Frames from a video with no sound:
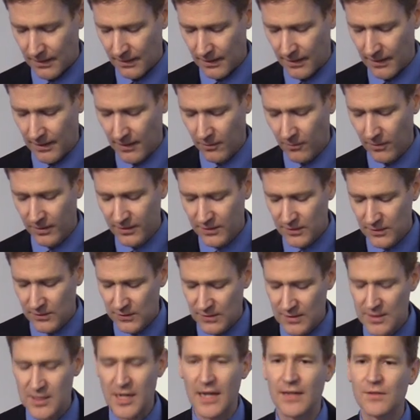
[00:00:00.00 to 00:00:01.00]
And I want to
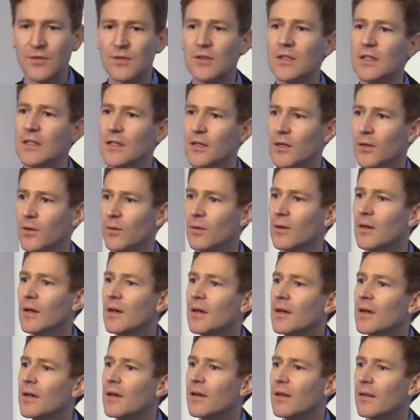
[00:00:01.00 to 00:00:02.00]
suggest to you
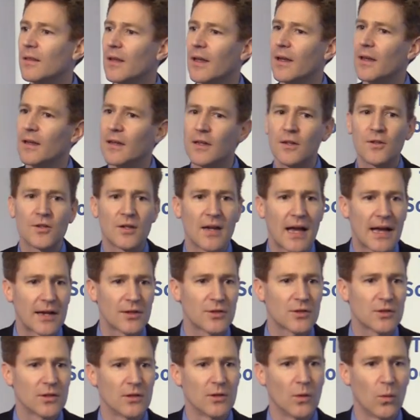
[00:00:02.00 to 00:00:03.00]
that an
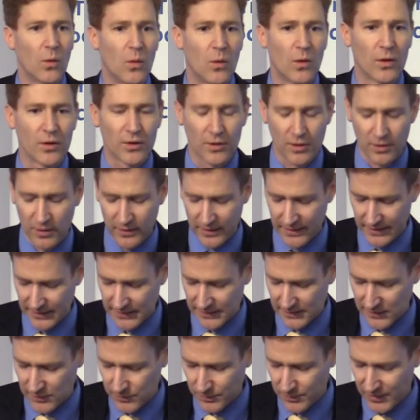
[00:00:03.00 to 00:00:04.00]
international order
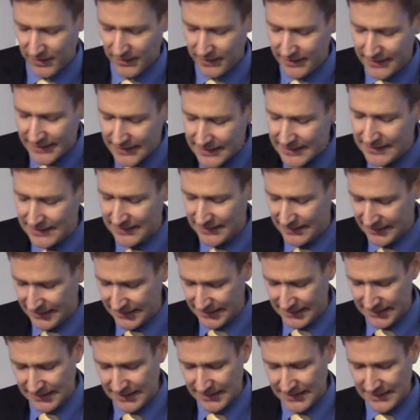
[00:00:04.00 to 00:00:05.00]
is
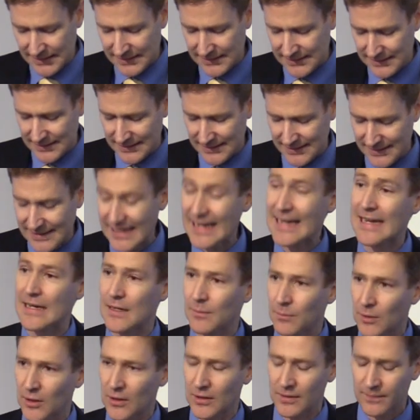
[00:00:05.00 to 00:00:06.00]
politically
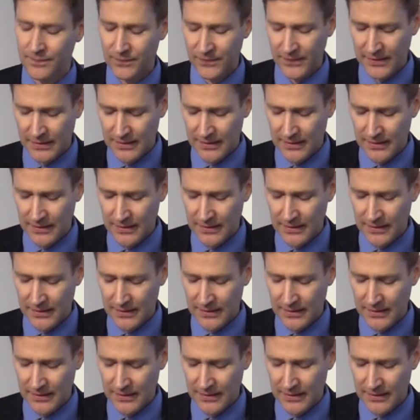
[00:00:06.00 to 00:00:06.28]
sustainable